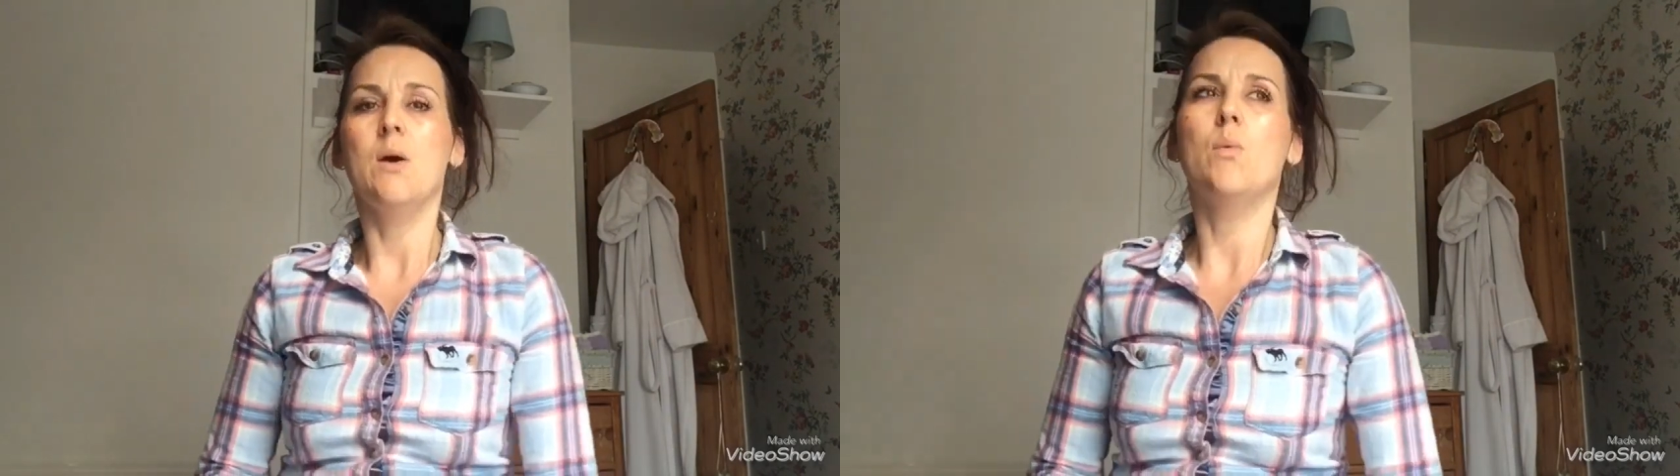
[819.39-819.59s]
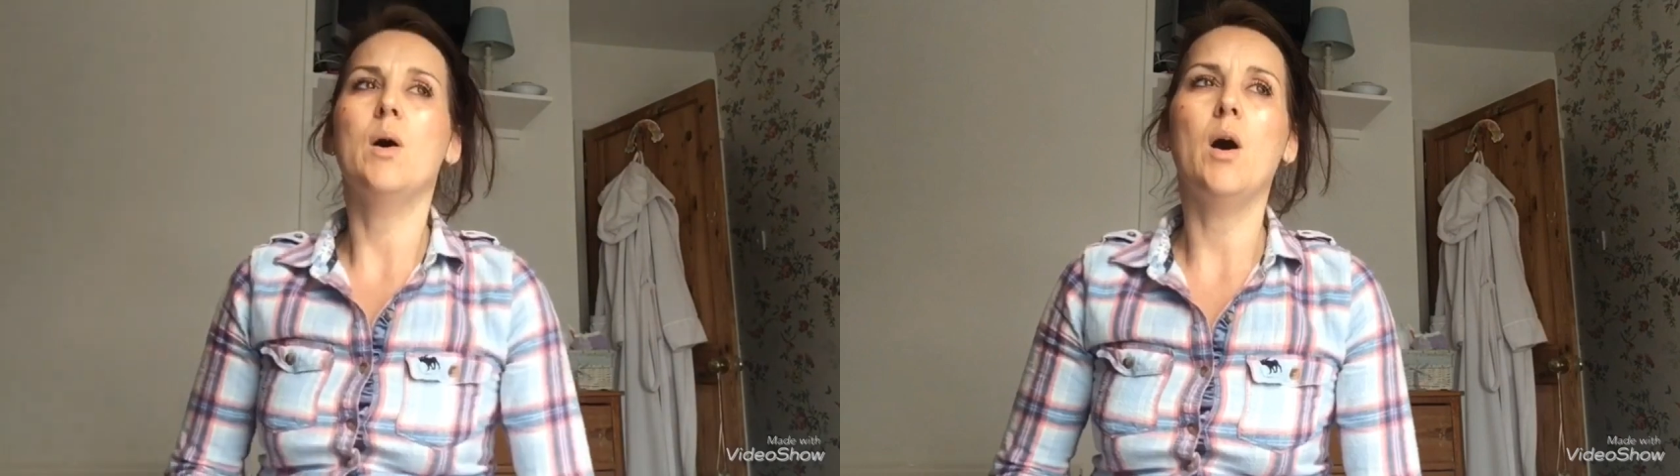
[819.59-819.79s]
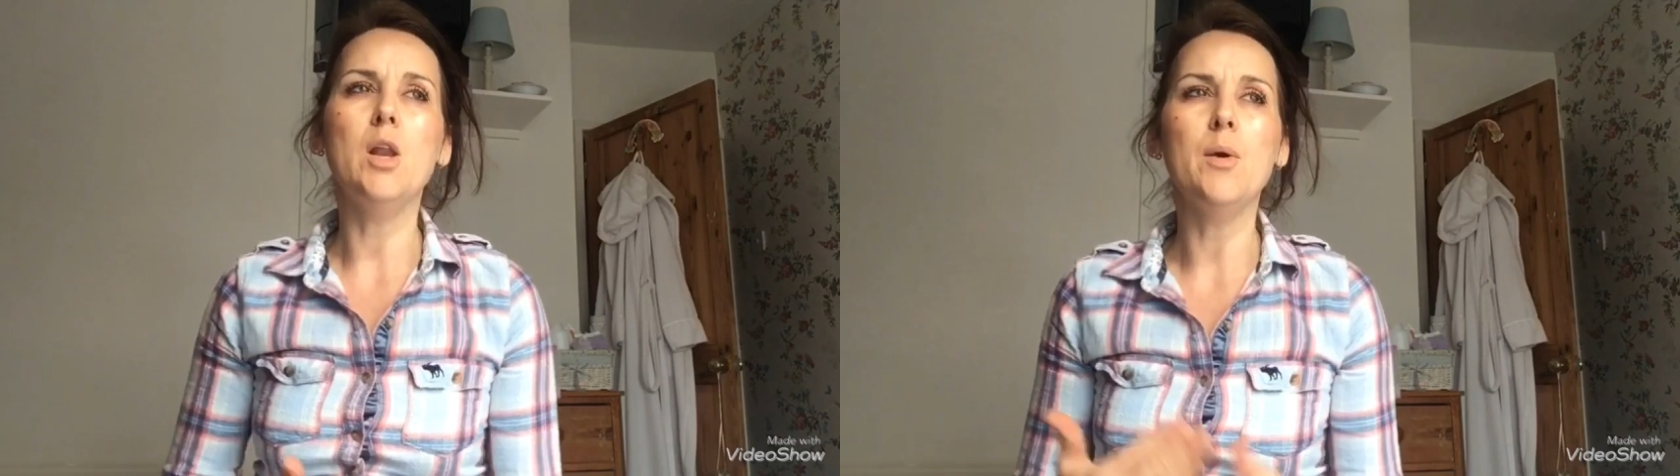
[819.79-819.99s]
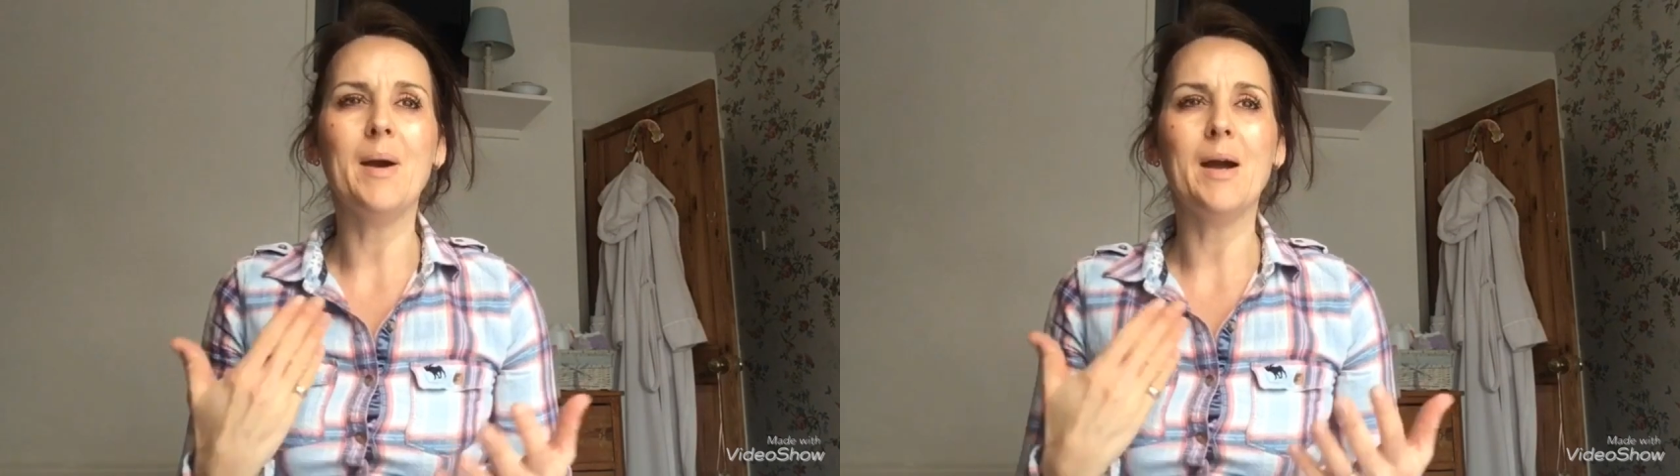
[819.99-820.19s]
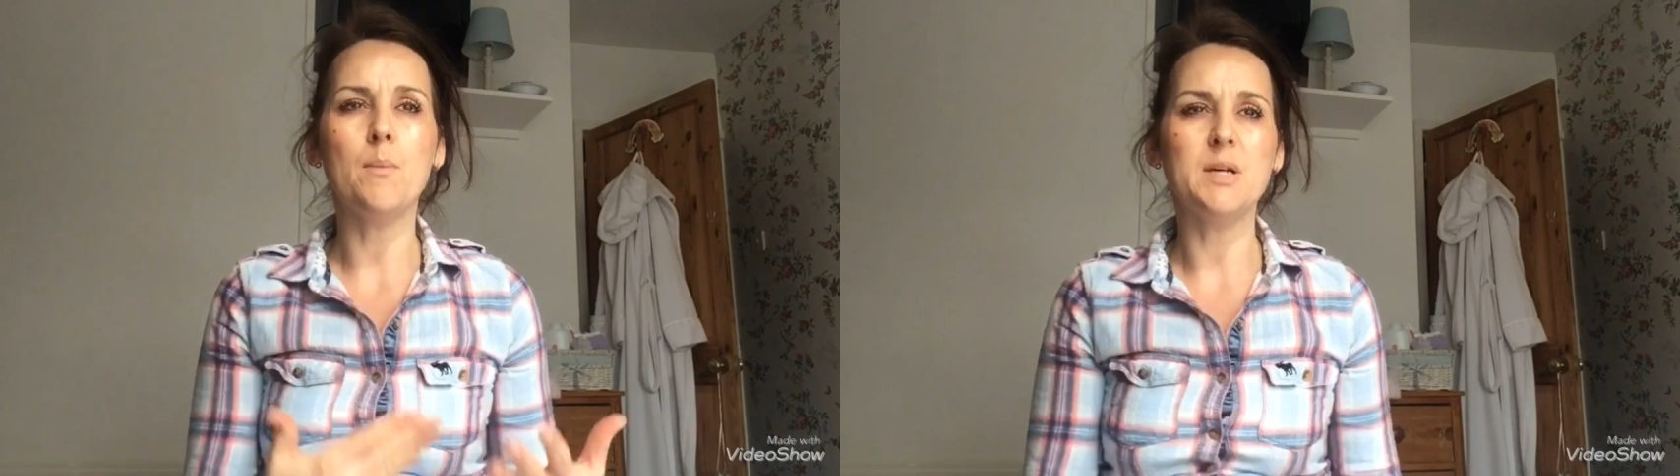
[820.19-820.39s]
Well, I look
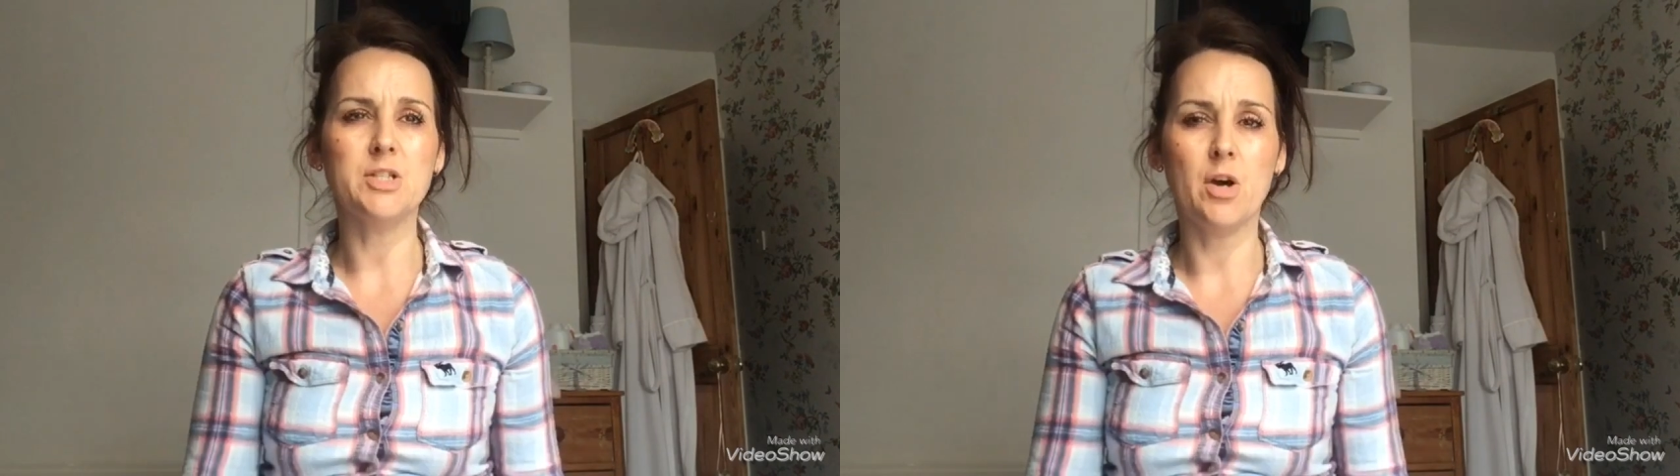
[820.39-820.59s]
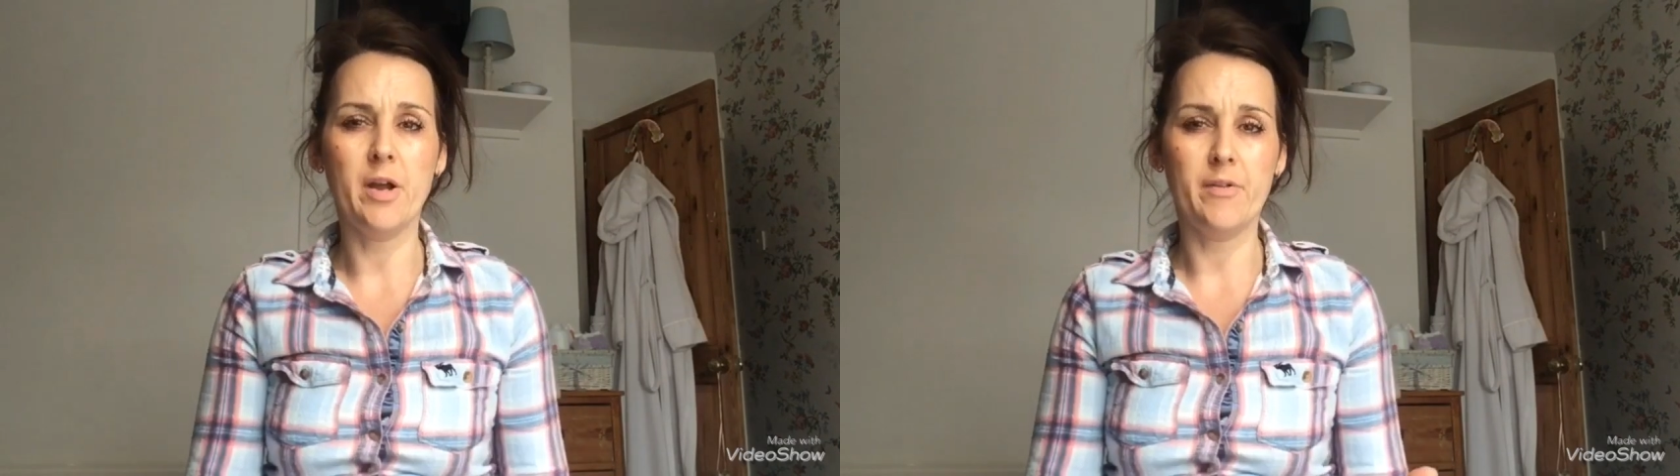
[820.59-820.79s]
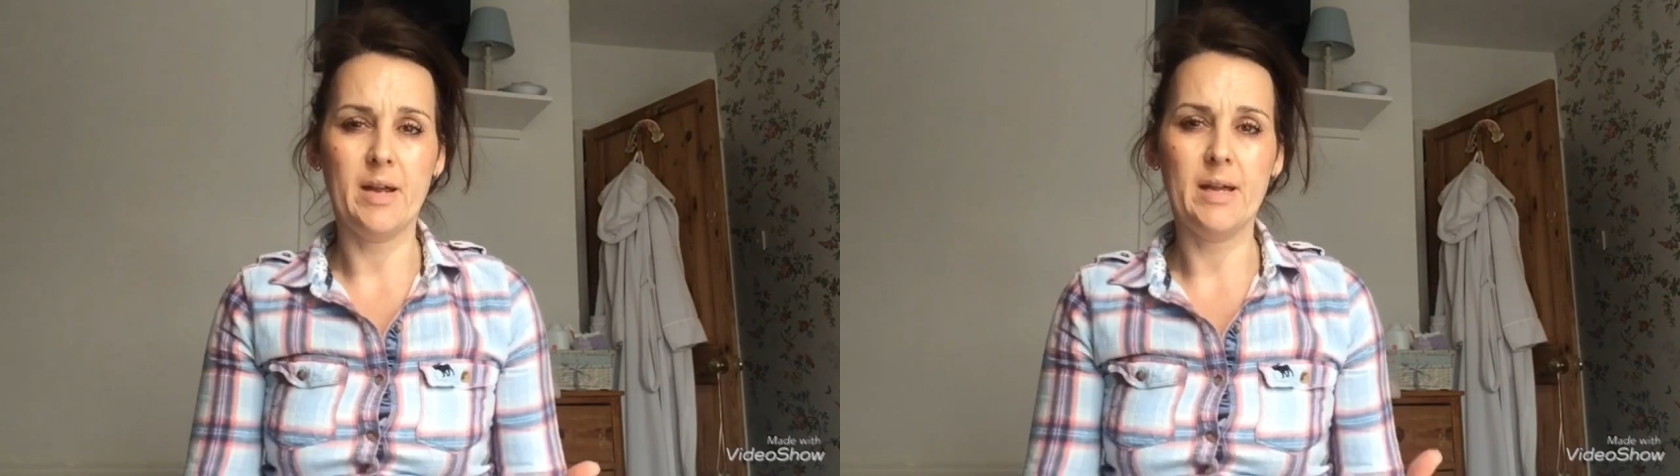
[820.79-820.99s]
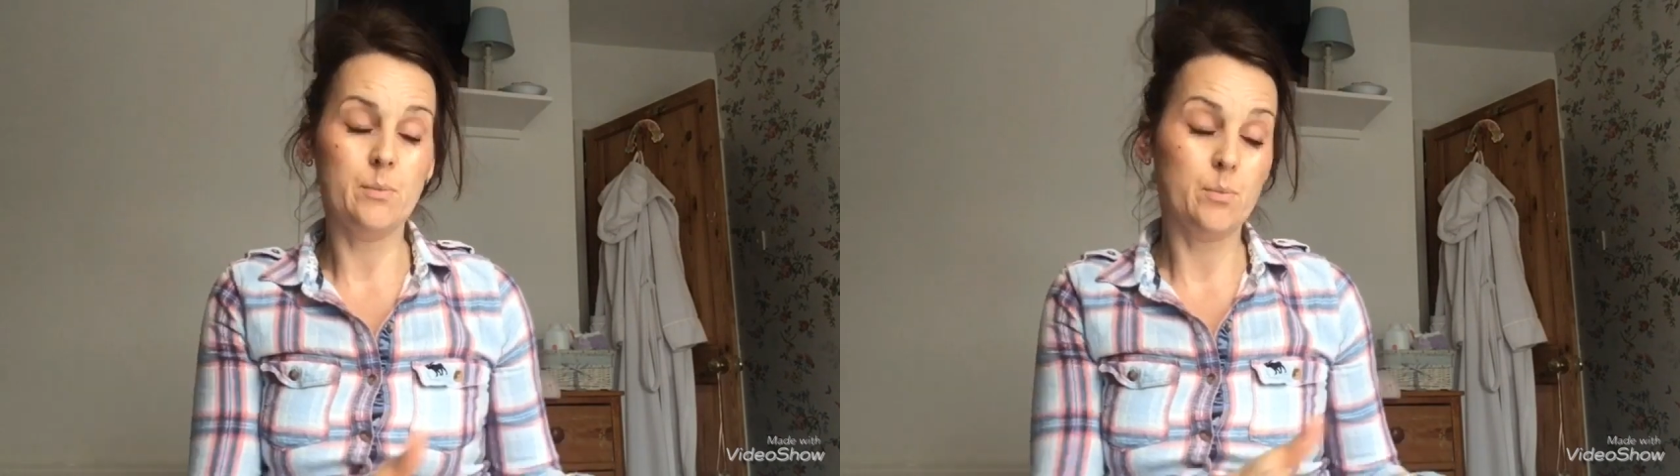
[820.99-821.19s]
back on my diary,